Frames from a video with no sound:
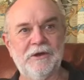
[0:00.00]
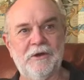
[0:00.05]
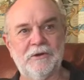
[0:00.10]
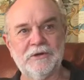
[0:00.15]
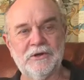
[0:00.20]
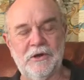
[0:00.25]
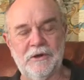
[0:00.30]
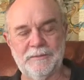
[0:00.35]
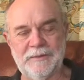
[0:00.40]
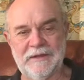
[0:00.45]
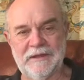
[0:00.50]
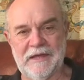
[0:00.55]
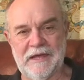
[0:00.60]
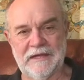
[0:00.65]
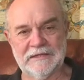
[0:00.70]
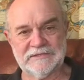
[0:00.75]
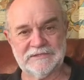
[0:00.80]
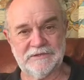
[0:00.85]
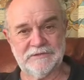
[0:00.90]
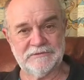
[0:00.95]
I'll copy
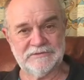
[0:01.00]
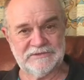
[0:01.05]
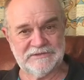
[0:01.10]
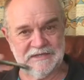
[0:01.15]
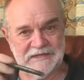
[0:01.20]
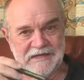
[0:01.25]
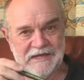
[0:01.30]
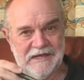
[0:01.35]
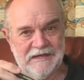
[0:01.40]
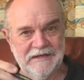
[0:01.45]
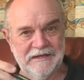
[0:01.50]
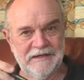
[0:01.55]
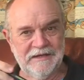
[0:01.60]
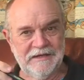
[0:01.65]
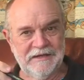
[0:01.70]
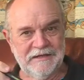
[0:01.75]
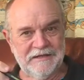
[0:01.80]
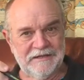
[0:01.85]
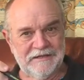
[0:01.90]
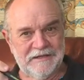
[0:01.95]
that, so you'll see that
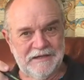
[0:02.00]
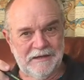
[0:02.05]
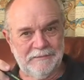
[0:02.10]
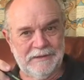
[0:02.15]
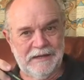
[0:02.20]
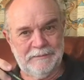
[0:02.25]
come